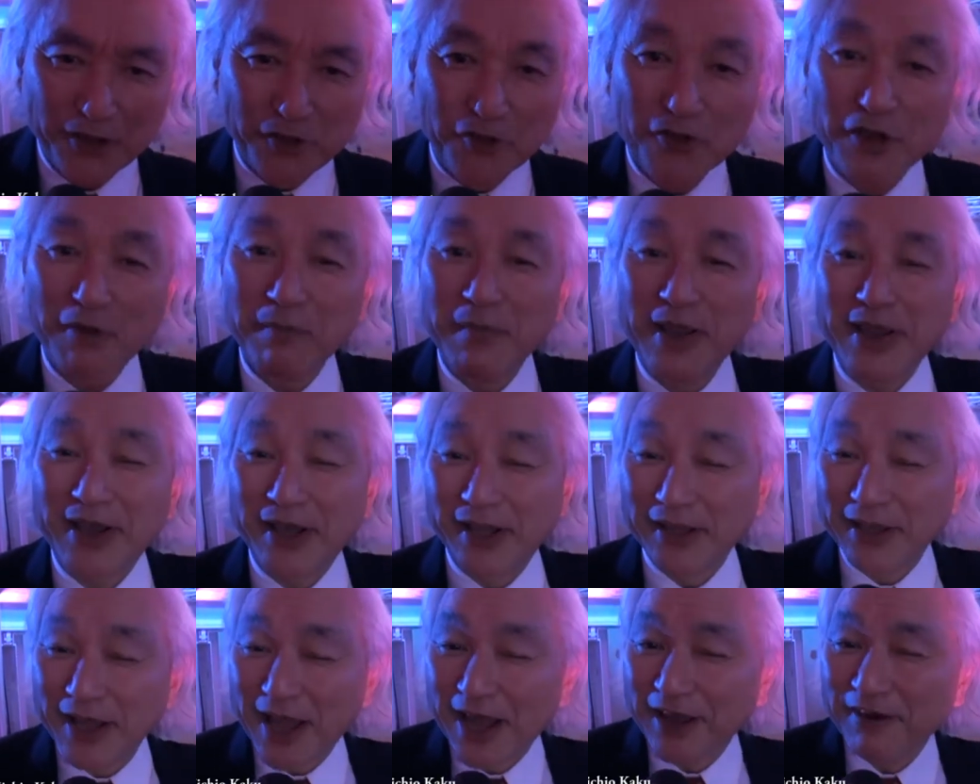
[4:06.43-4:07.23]
You can
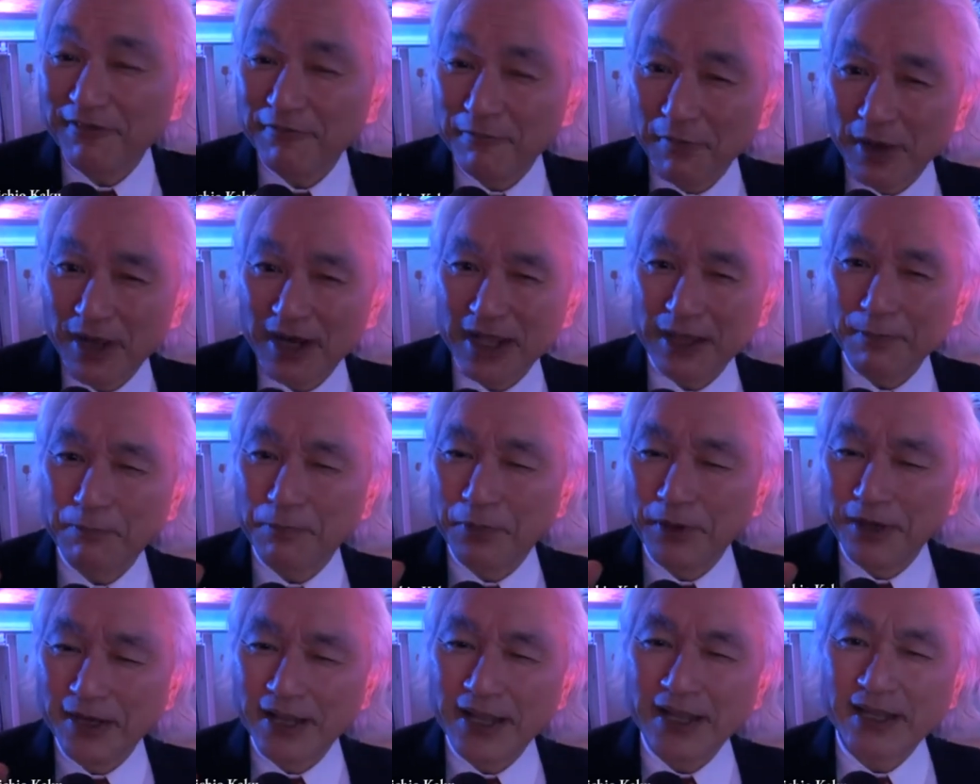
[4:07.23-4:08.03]
make a lot of money
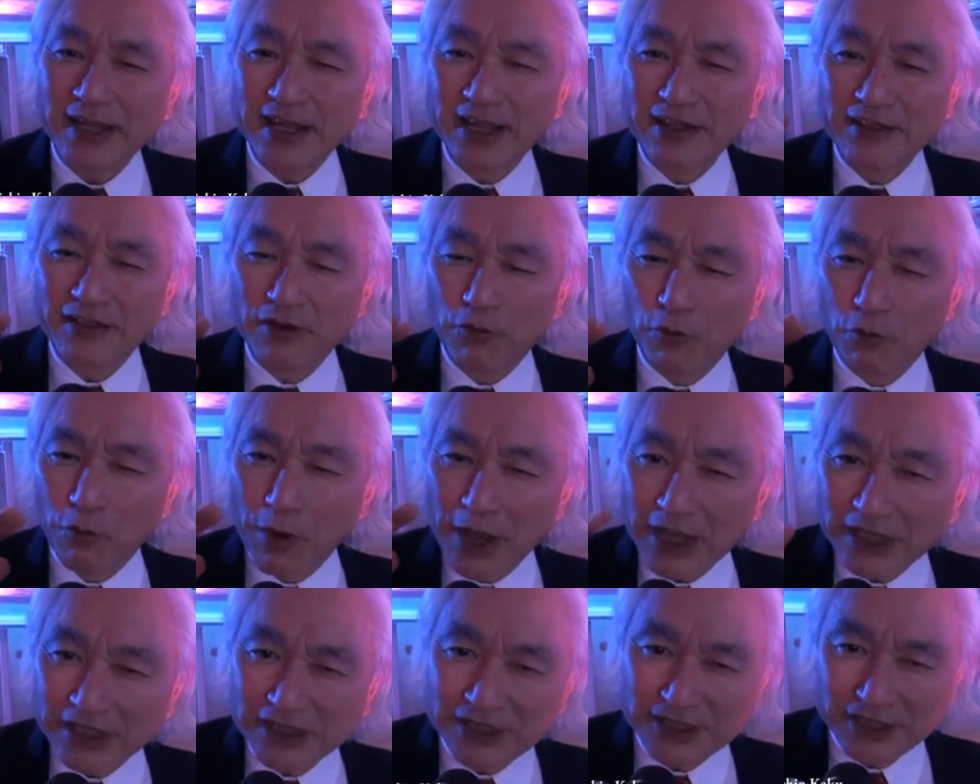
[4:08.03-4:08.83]
predicting the
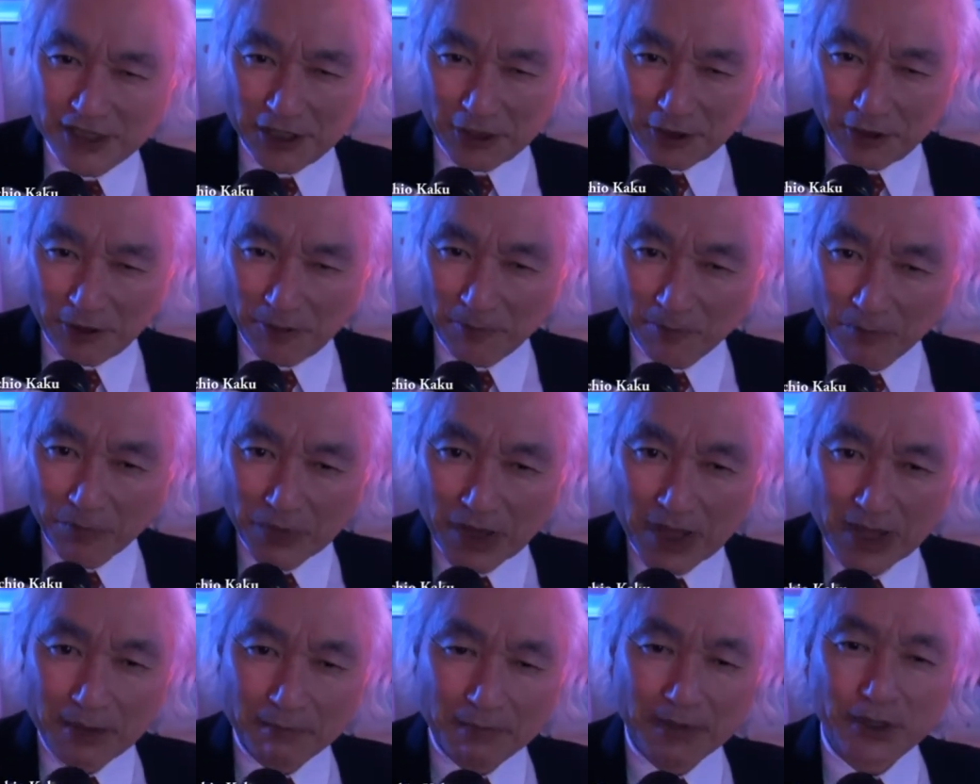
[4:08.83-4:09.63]
ratio
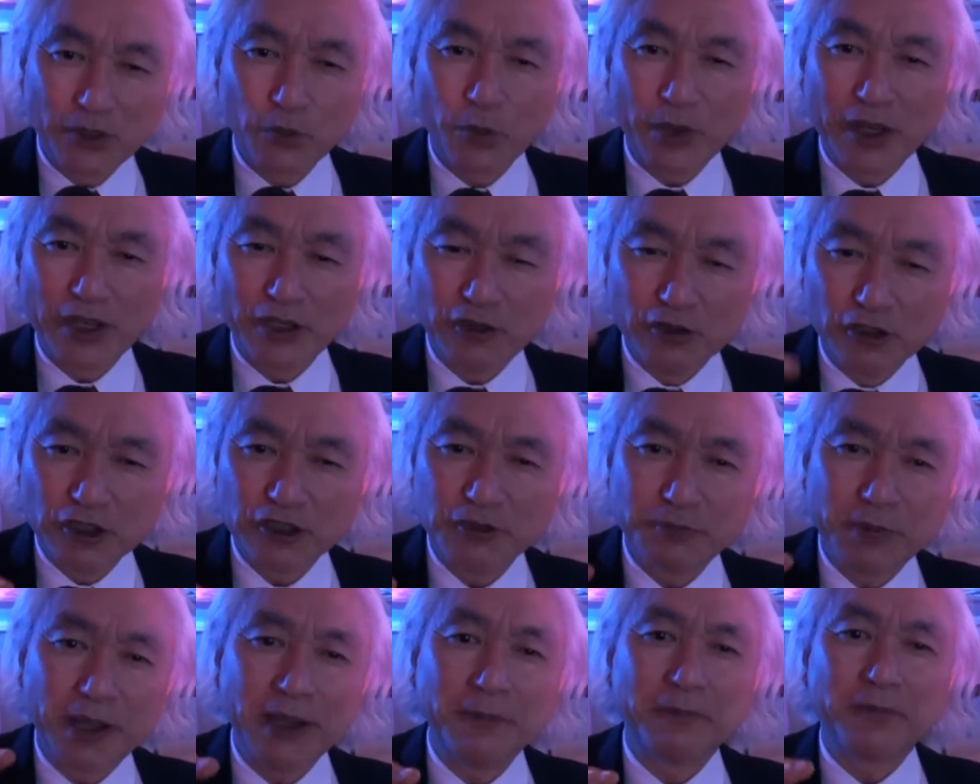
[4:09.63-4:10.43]
between
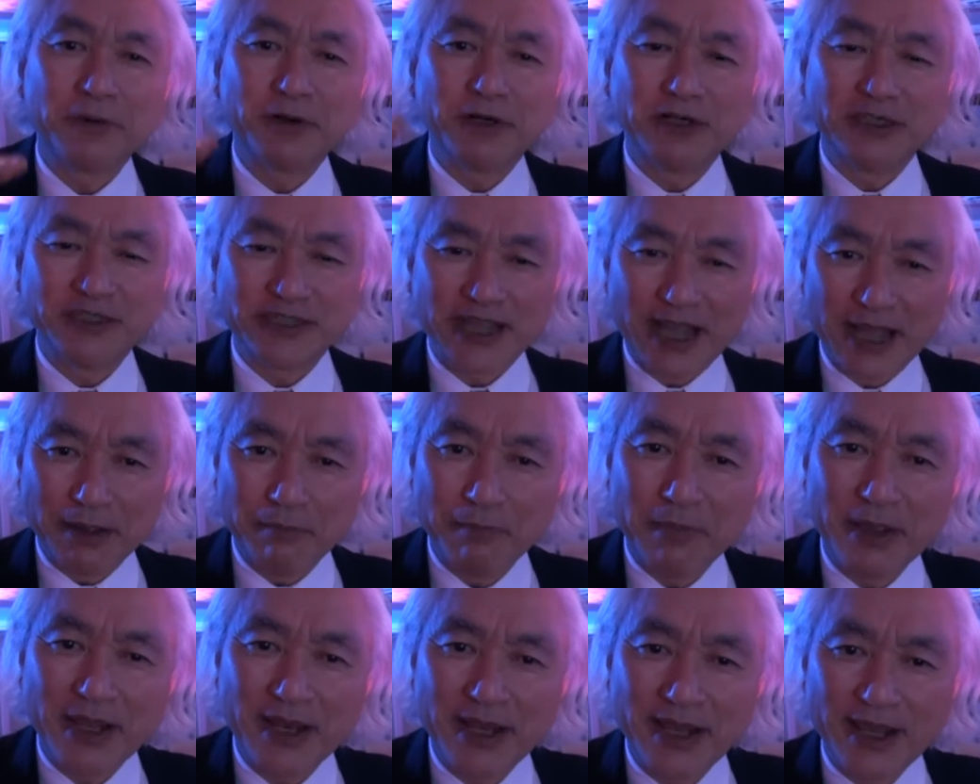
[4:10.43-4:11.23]
newspapers
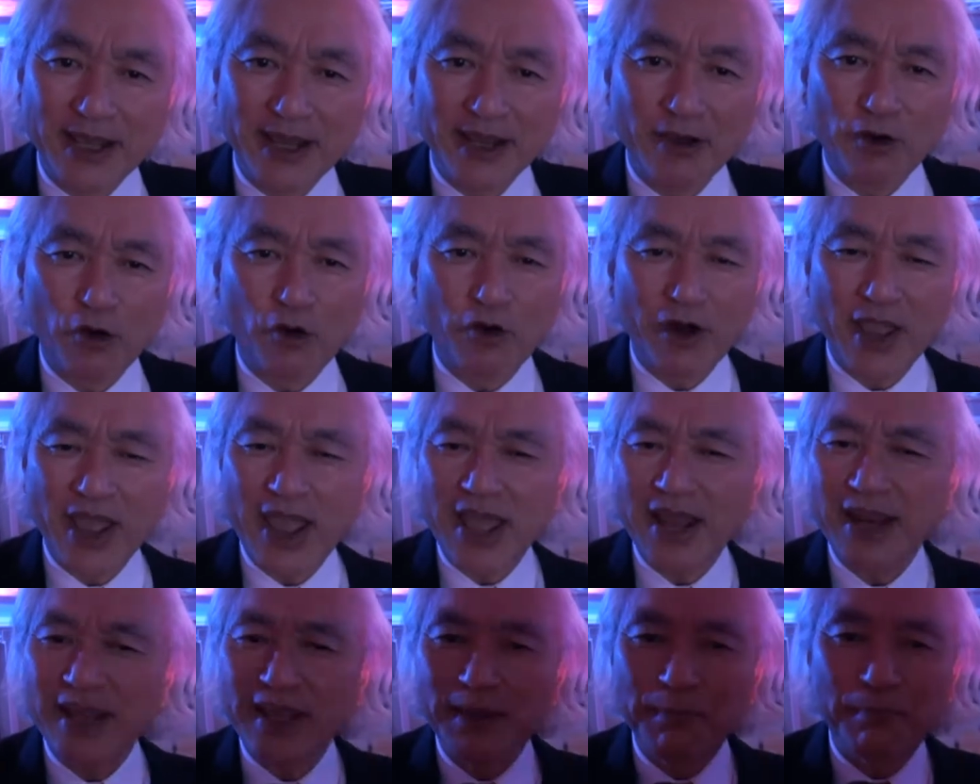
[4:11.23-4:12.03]
and media or
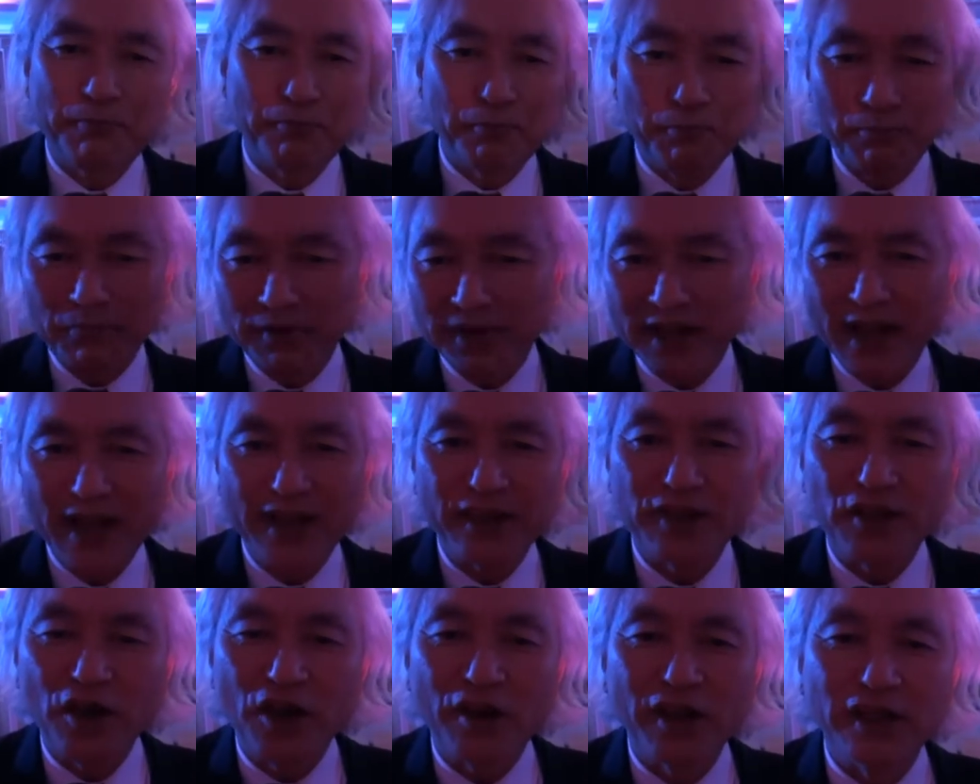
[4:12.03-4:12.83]
any
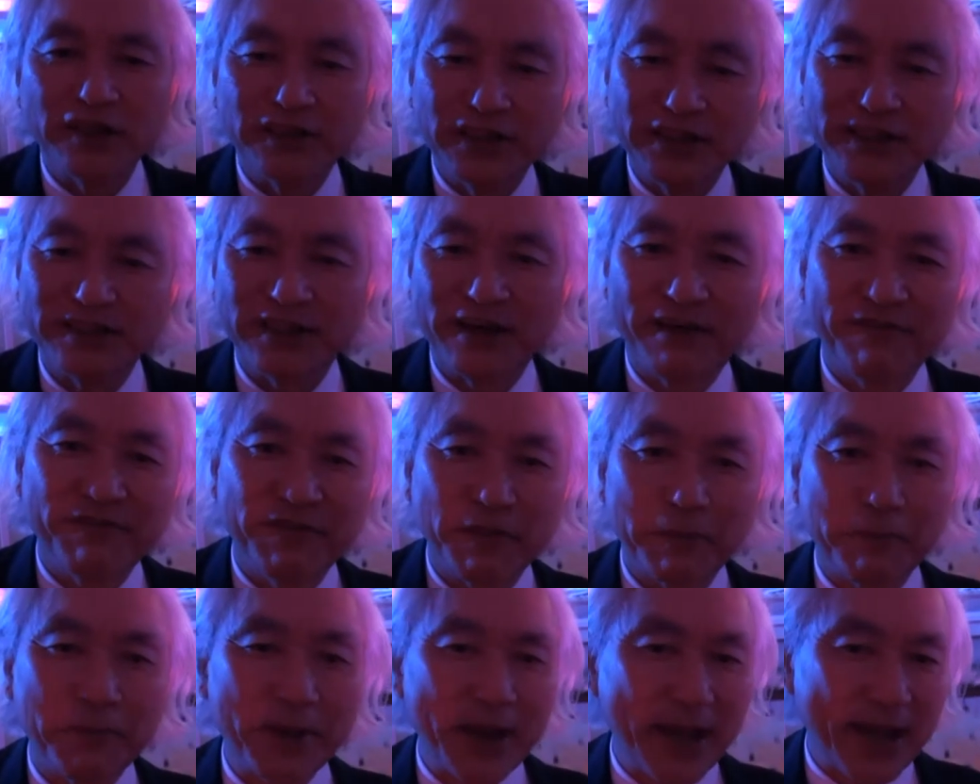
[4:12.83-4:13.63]
technologies
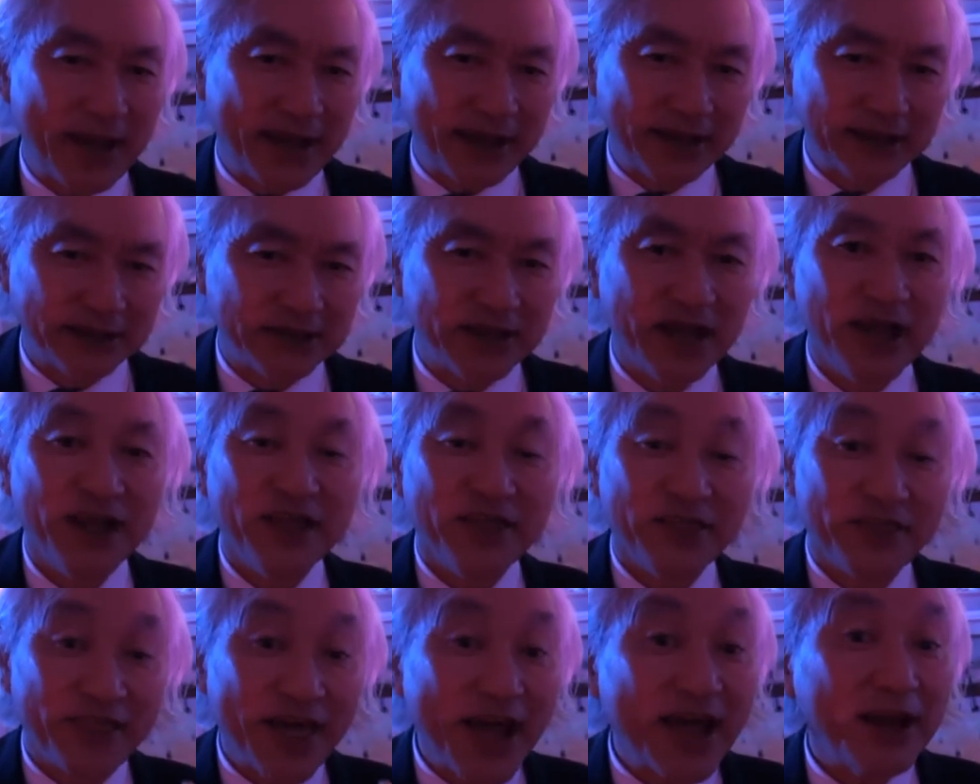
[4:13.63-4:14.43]
of the past.
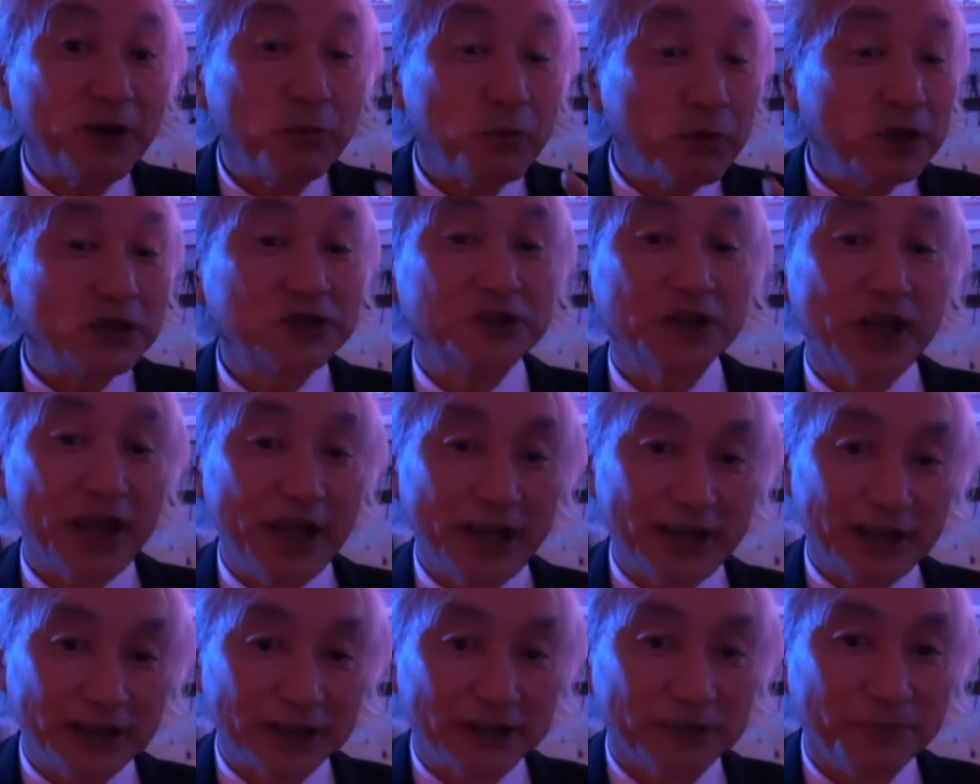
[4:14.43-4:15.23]
That will
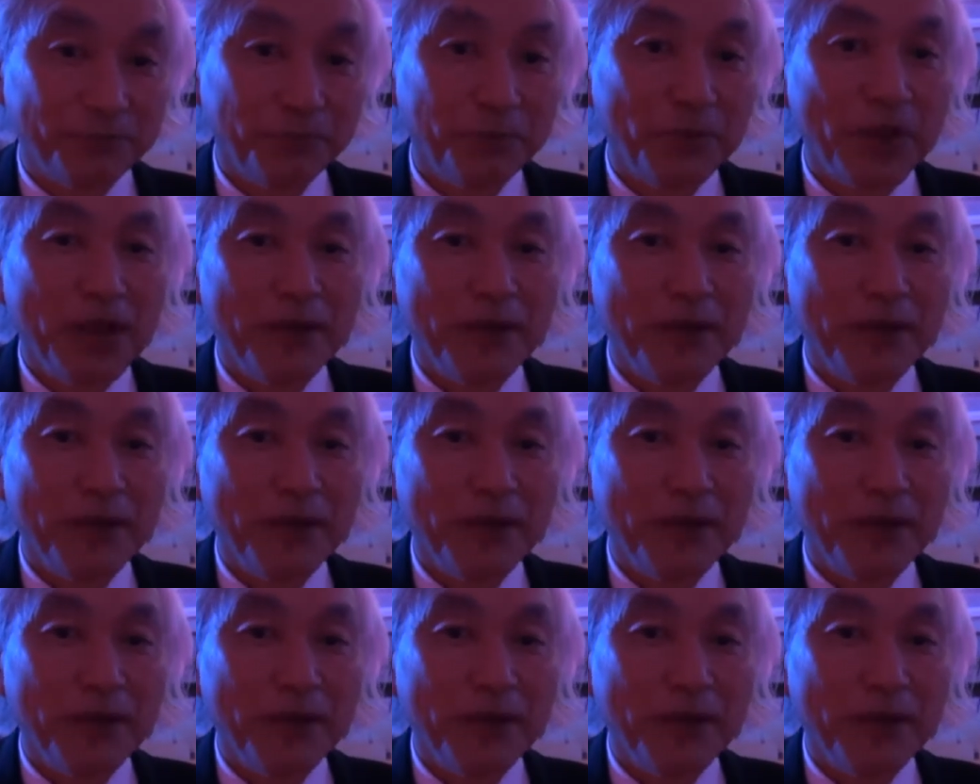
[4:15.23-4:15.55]
change,